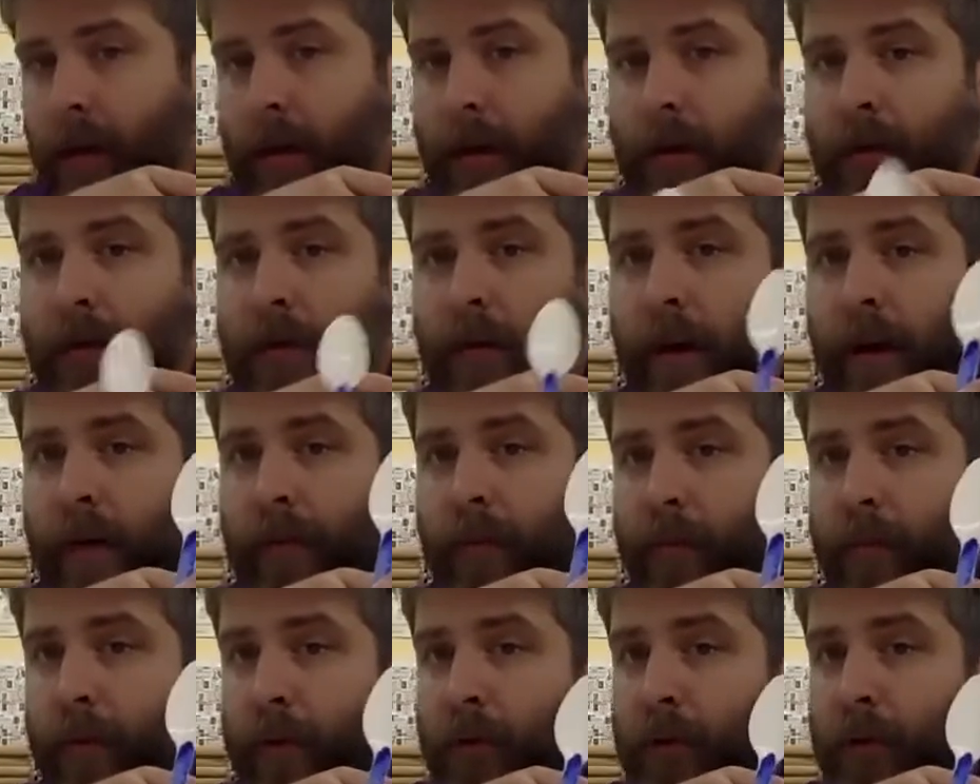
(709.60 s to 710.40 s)
So I have a
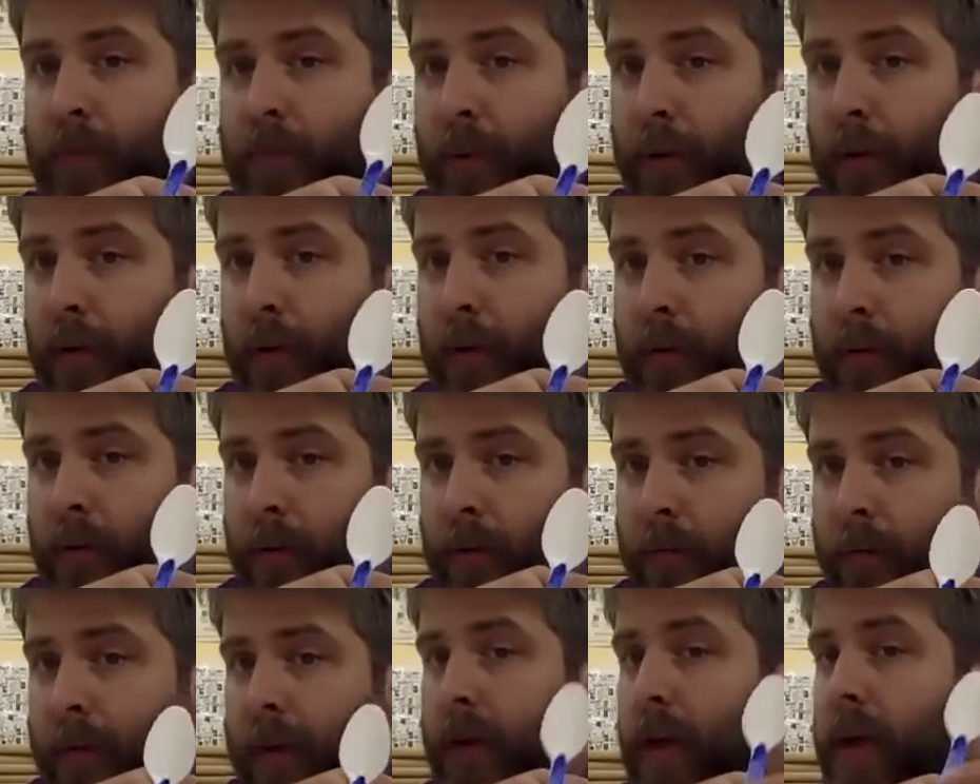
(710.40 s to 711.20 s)
blue
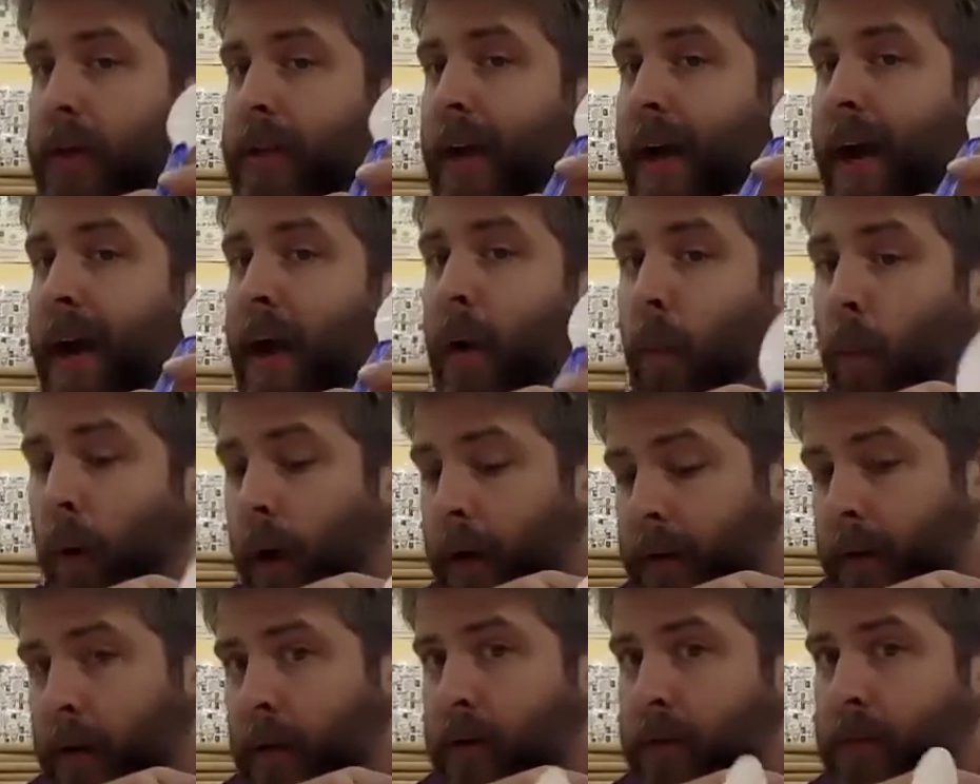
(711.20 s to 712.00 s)
spoon because I
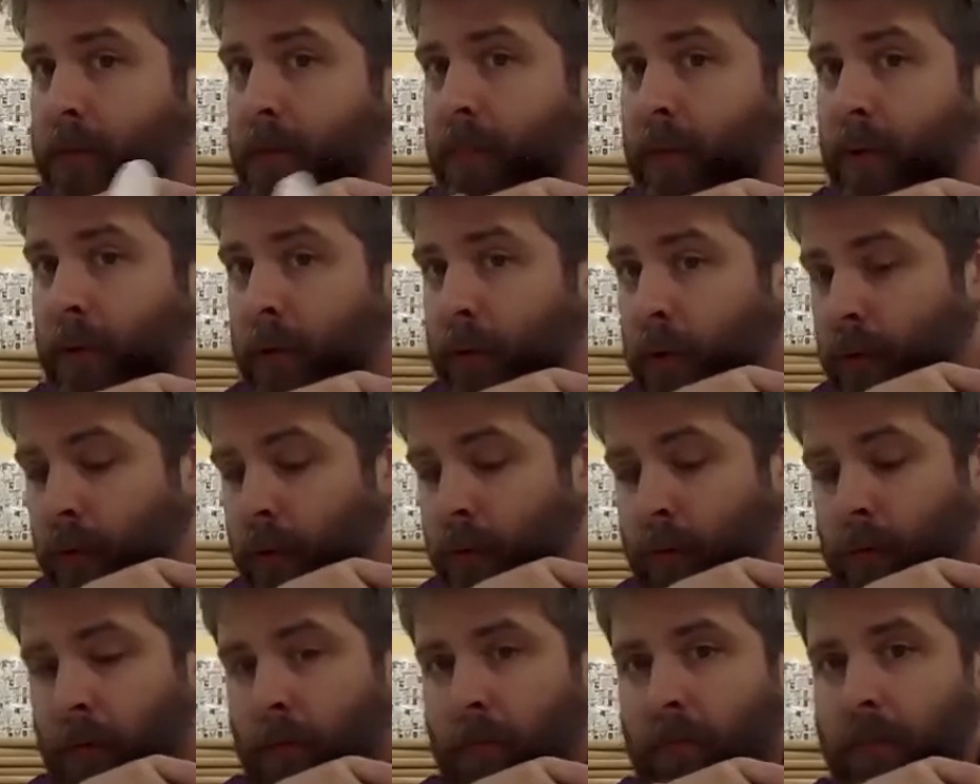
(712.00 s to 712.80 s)
want those
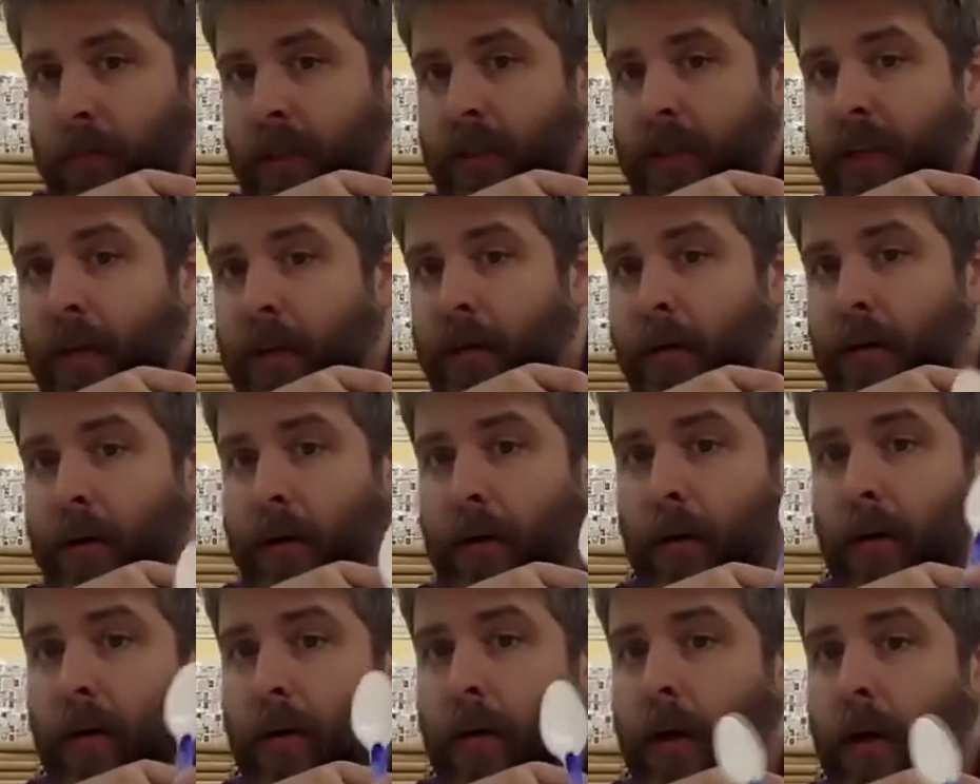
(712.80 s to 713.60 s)
blue
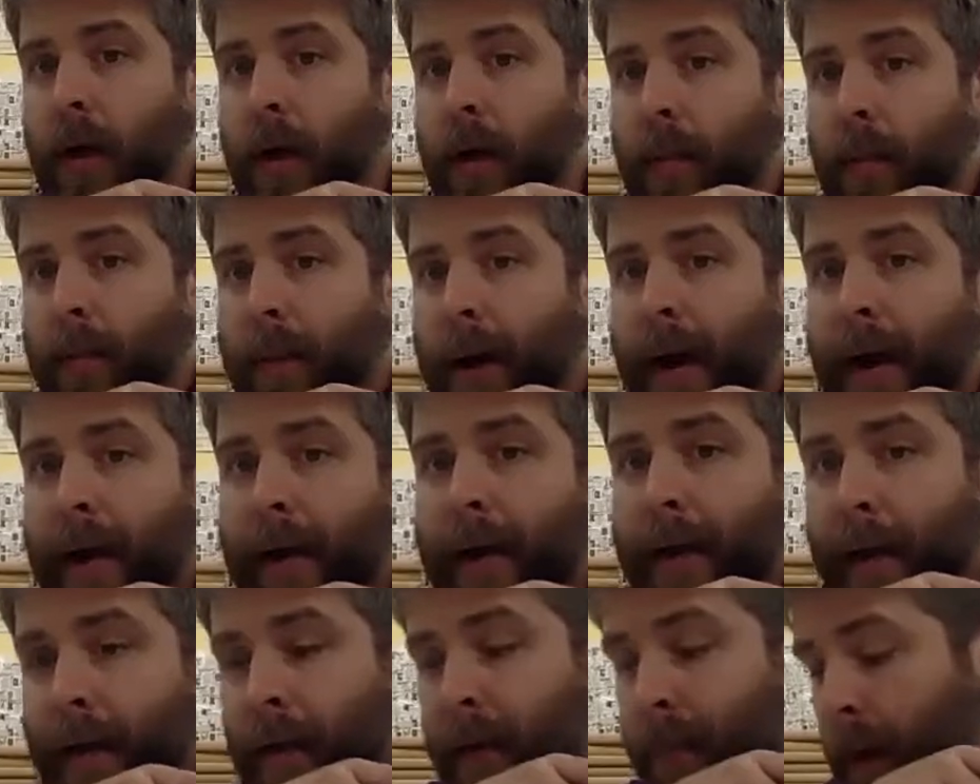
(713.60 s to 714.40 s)
material
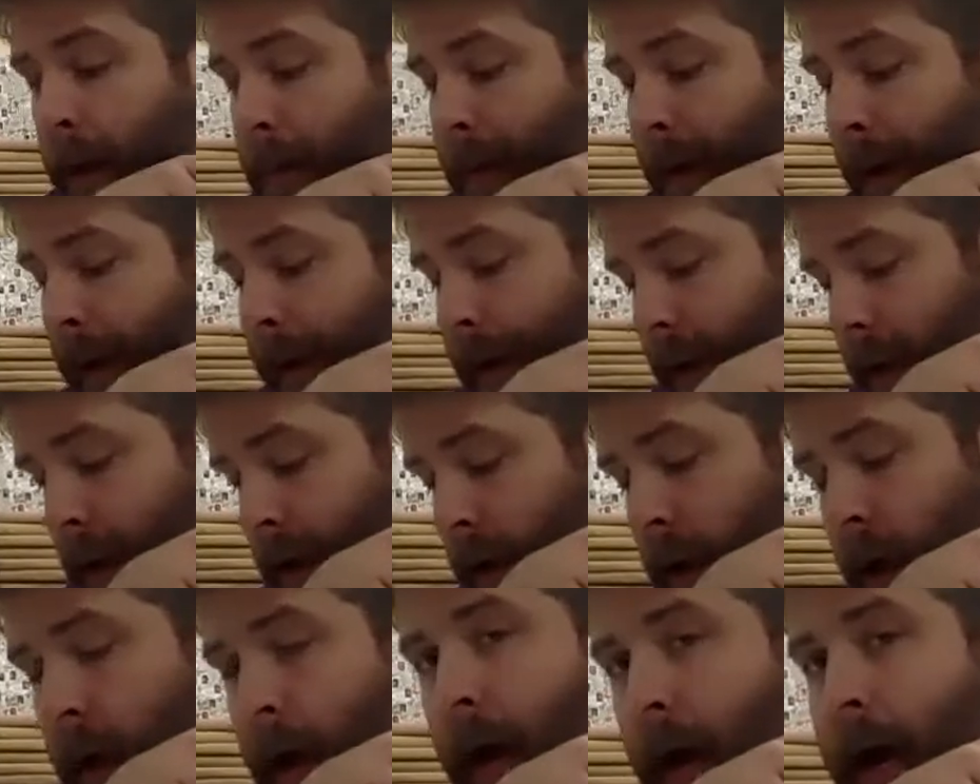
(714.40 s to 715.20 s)
back in my body.
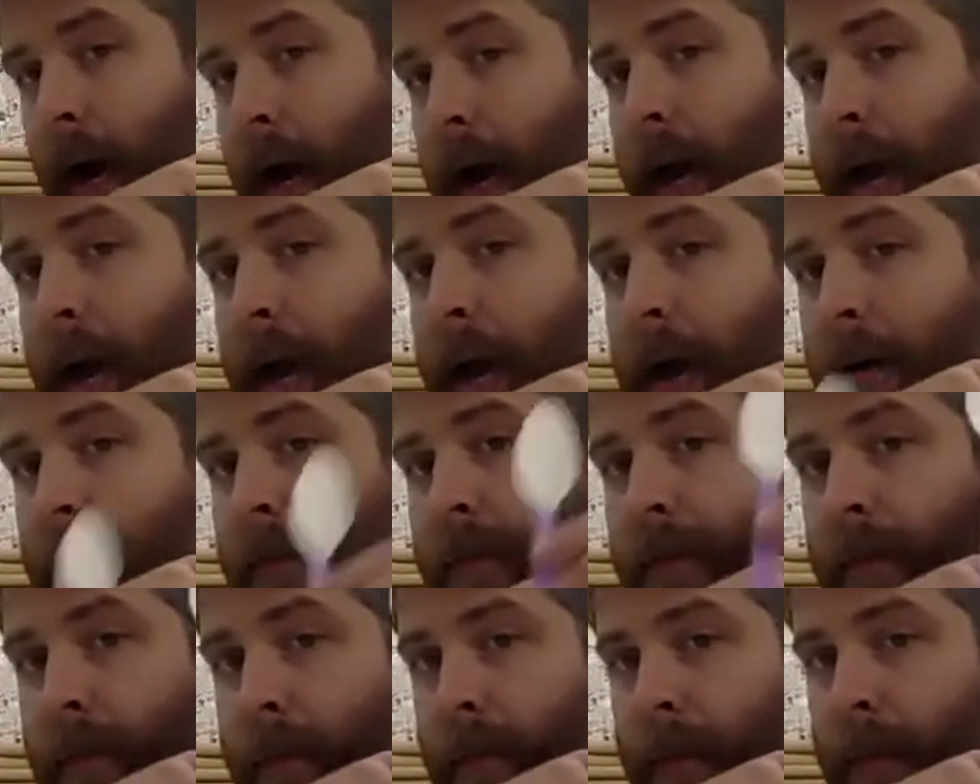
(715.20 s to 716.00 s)
I have
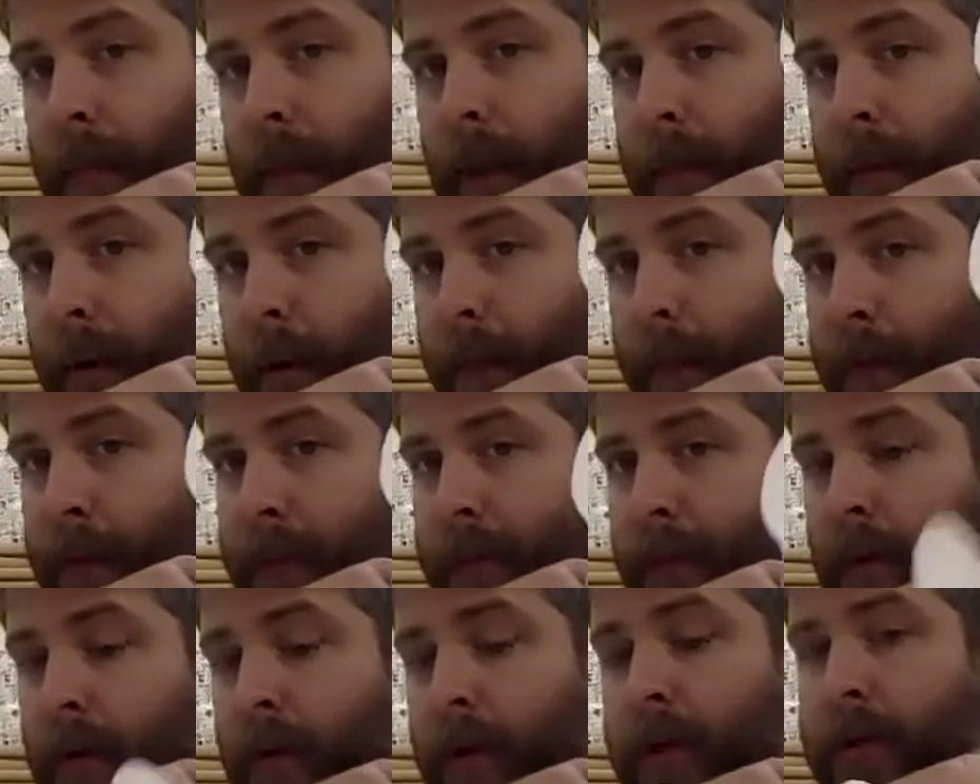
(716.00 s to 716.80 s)
a purple
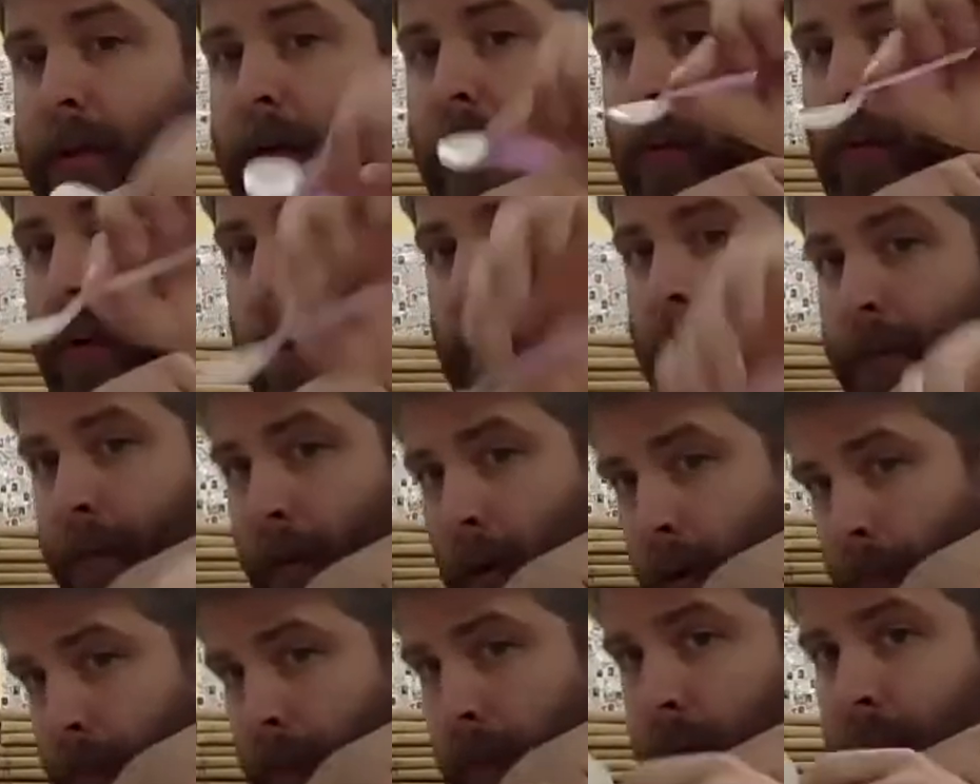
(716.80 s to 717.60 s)
spoon because I wanted
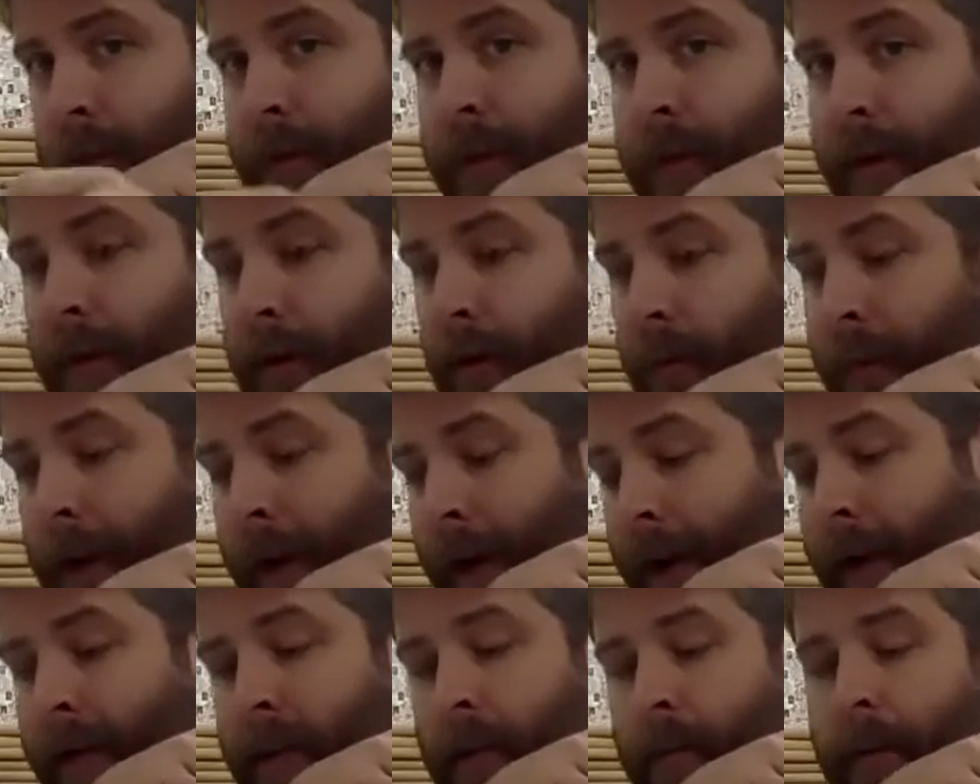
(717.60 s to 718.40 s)
purple material
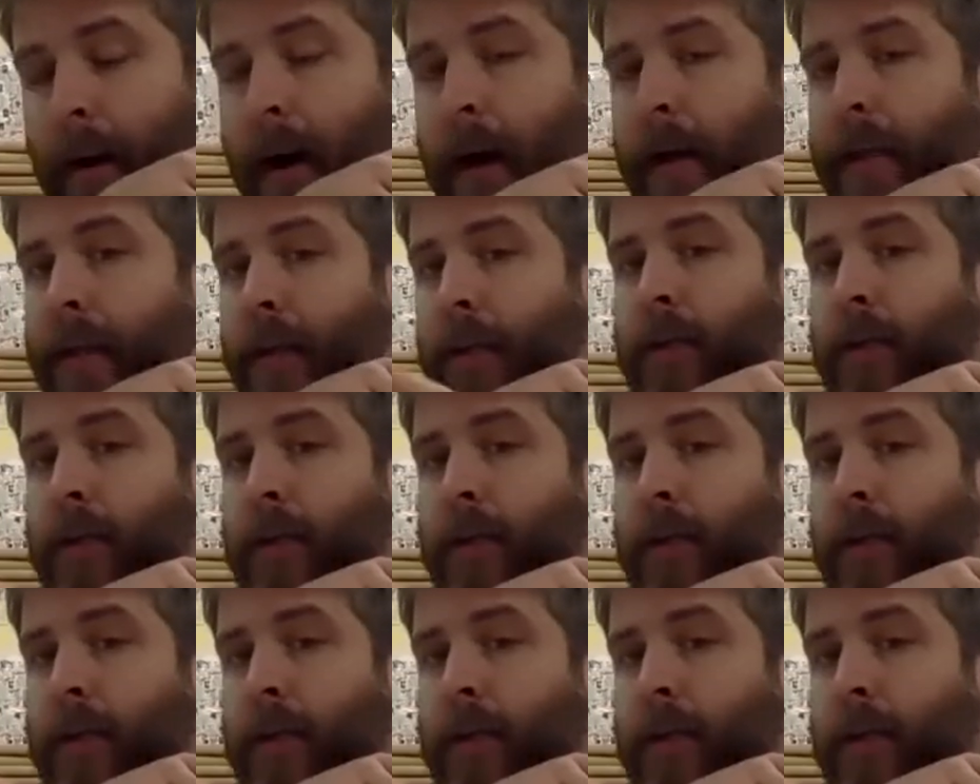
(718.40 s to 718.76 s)
back in the body.